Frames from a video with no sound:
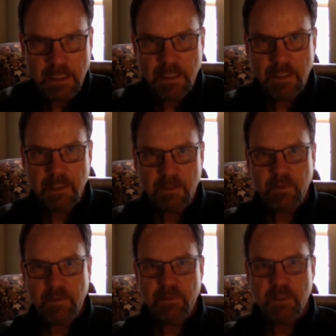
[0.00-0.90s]
And
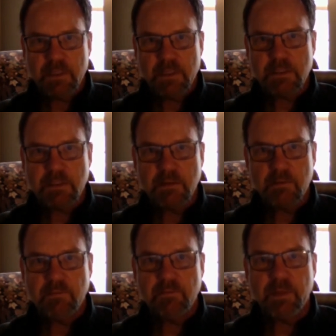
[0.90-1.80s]
we've done this
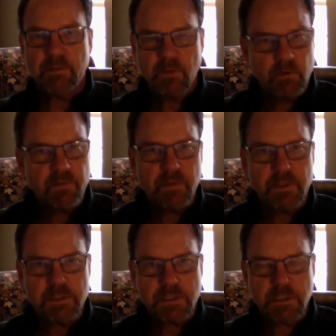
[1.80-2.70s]
in Monroe, for
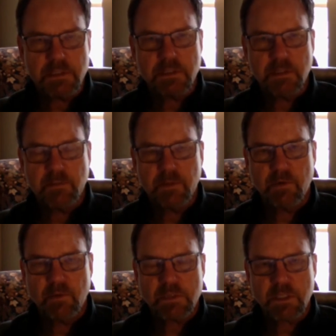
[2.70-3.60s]
instance,
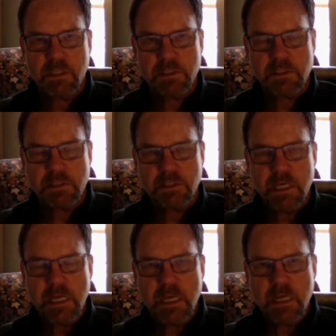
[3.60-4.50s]
Monroe, Wisconsin,
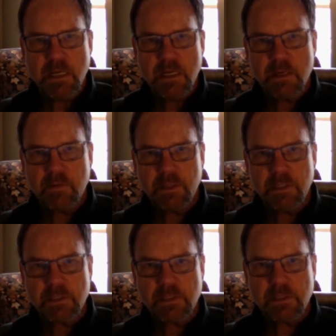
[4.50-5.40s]
with
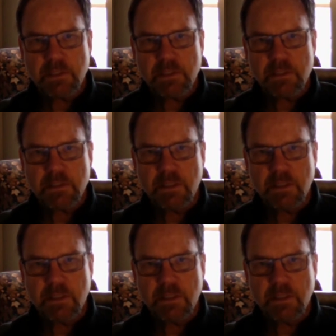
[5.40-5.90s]
the assistance